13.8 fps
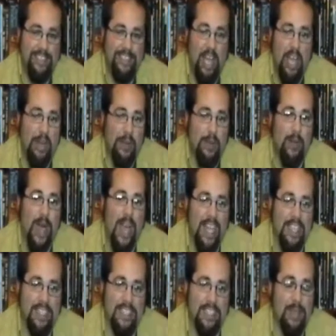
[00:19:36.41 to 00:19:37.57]
John
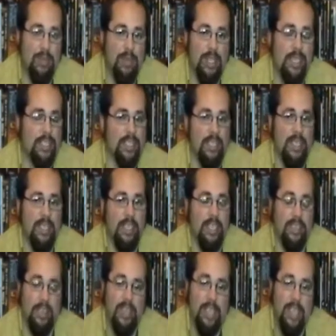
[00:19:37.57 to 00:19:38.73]
wisely places in
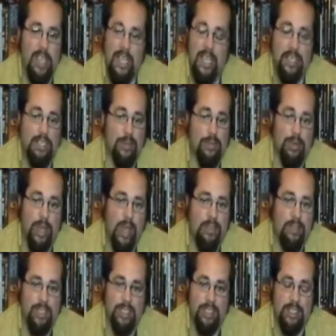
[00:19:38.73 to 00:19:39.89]
here, it's the blood
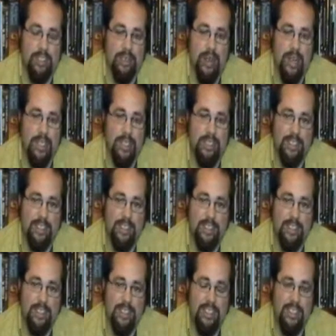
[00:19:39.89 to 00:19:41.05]
of Jesus Christ
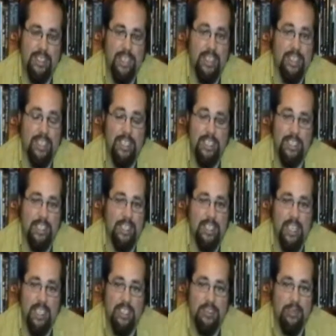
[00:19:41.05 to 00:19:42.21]
that cleanses
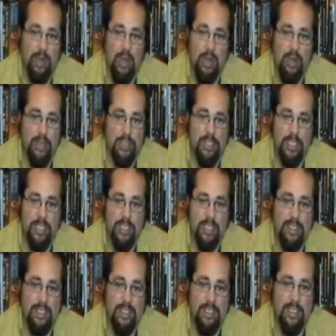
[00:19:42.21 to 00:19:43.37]
us from all our
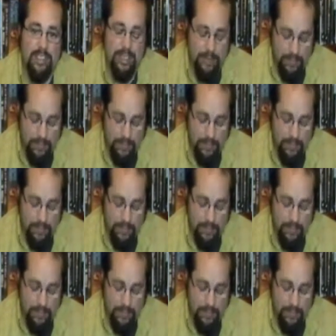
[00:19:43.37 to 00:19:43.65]
sins.